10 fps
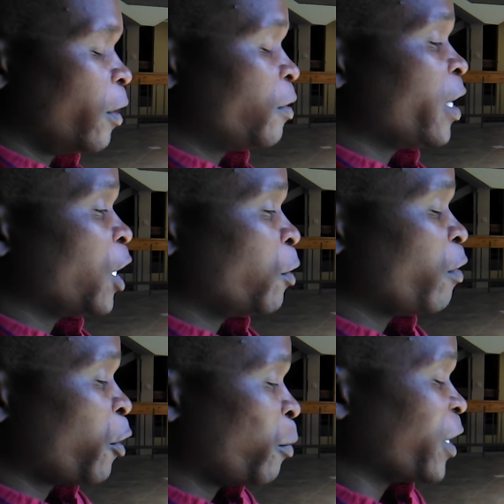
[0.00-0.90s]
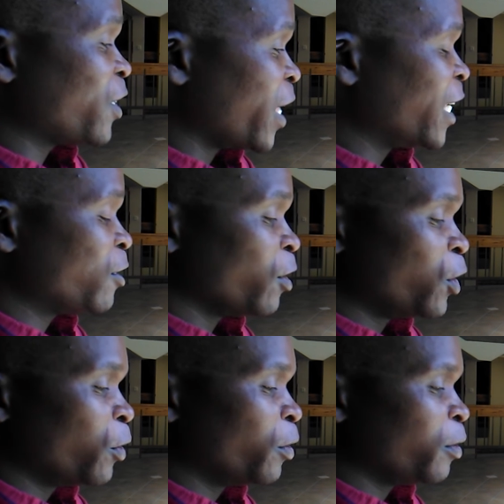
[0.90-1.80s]
No, thank you very much. Thanks to
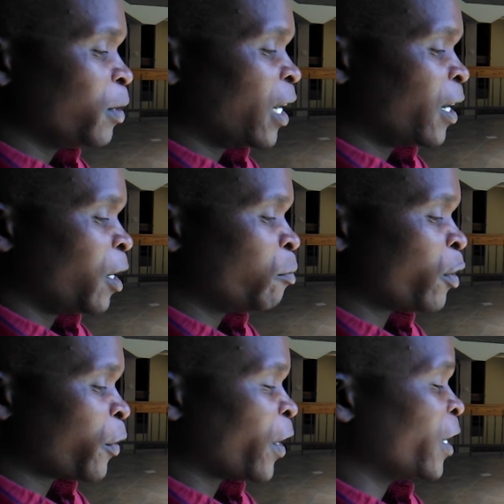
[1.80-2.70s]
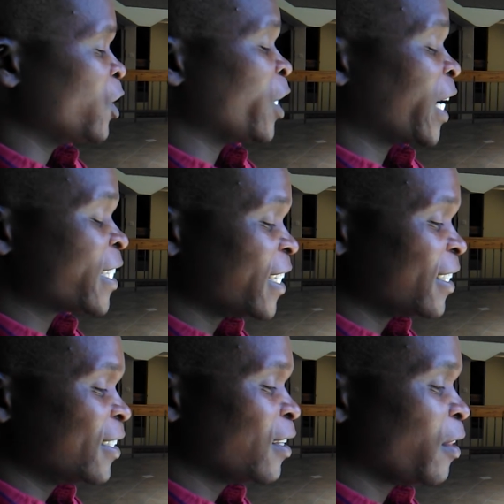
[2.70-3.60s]
you, Brother
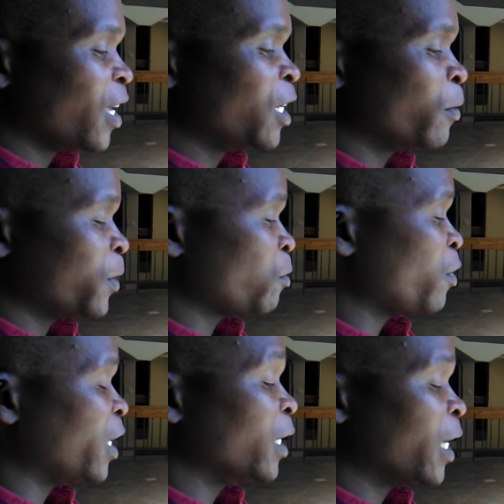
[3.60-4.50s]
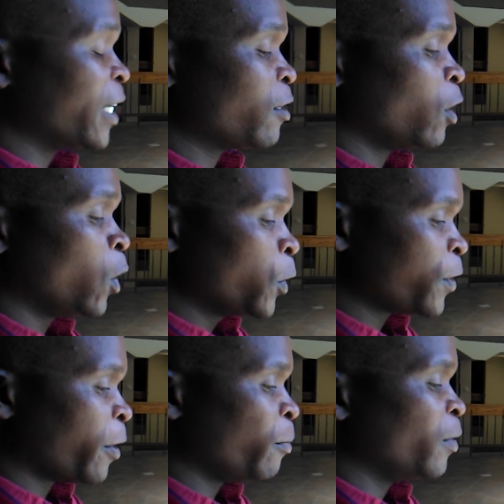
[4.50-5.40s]
Jackson. It was really nice,
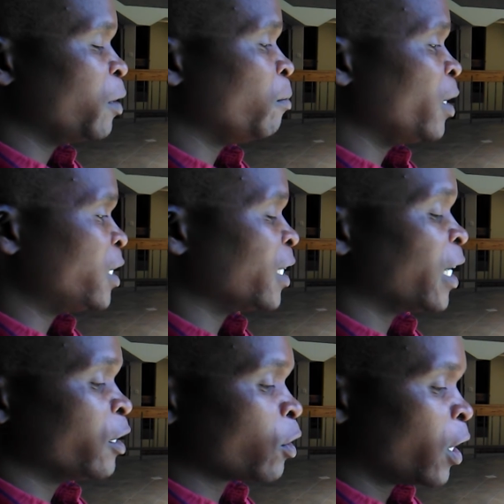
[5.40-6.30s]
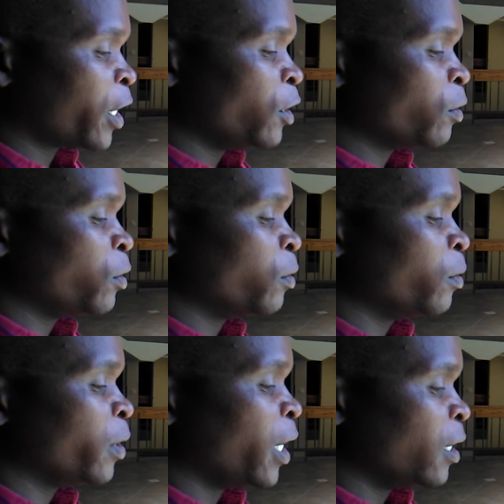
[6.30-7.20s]
awesome meeting and talking to
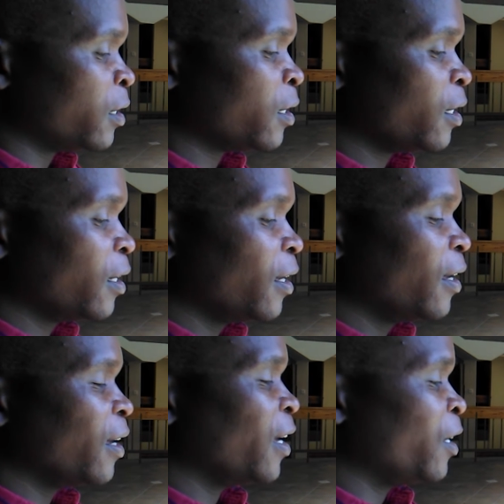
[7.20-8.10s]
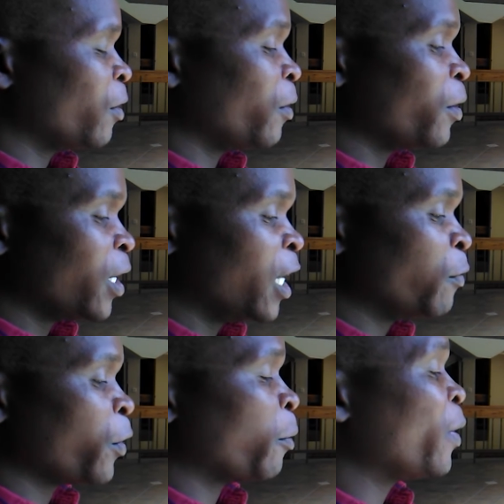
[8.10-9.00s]
you, and
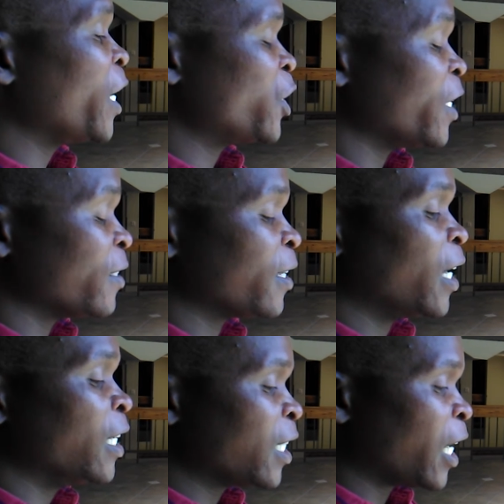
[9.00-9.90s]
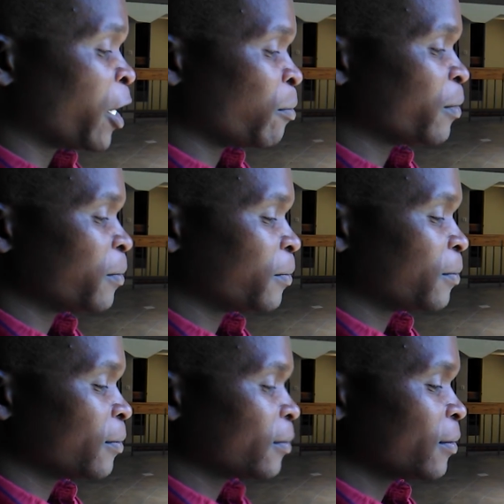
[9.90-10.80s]
and for your patience and time. It's my
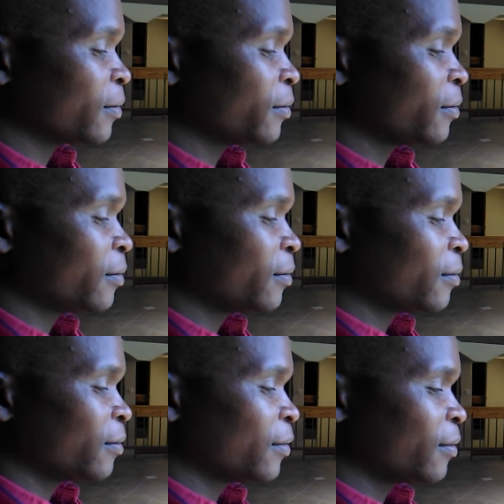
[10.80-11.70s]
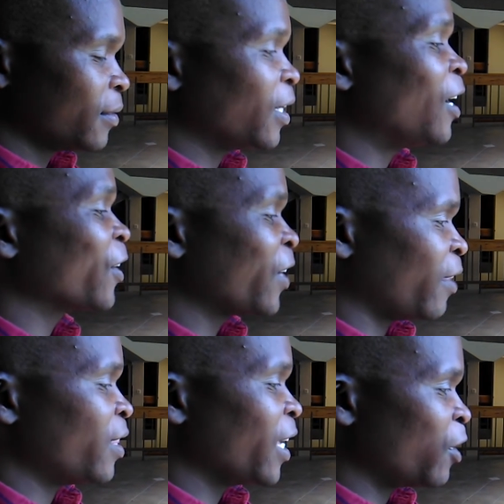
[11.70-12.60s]
honor to know you.
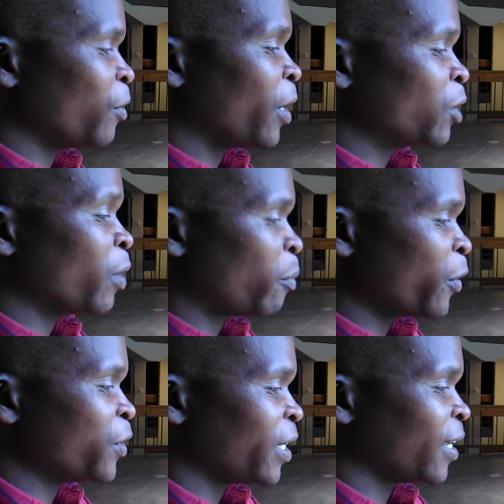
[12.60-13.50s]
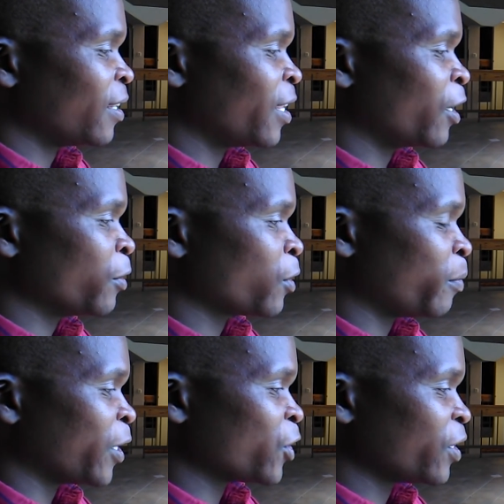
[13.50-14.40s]
Okay, thank you. I do appreciate it. Thank you so
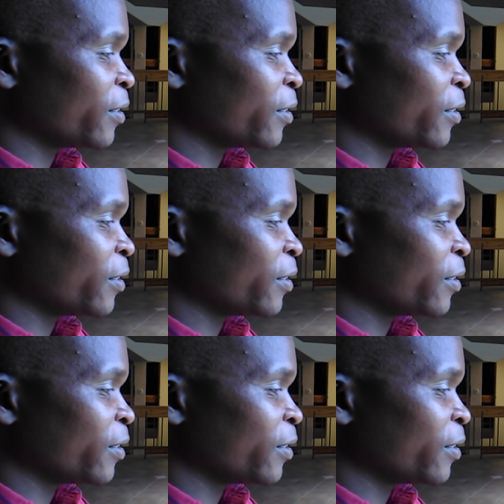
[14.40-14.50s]
much.